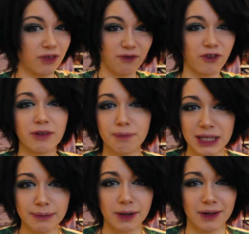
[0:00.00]
in front of
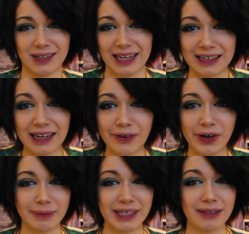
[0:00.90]
people, and now
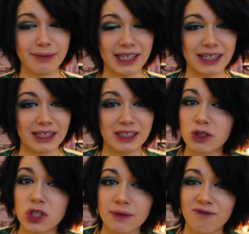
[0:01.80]
I'm here making
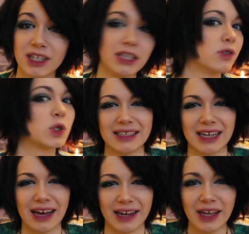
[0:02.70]
YouTube videos and
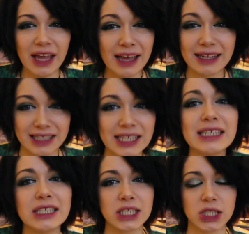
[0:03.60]
I
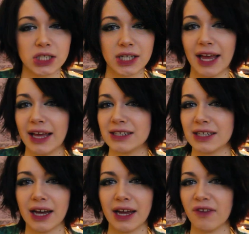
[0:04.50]
teach and
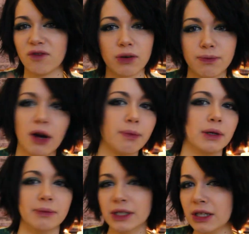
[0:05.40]
I have no
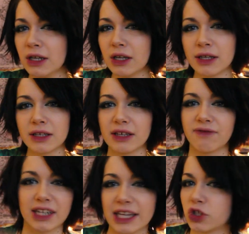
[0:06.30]
problem
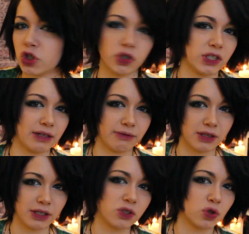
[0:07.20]
giving lectures and
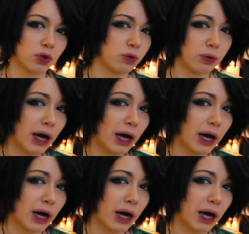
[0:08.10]
everything. So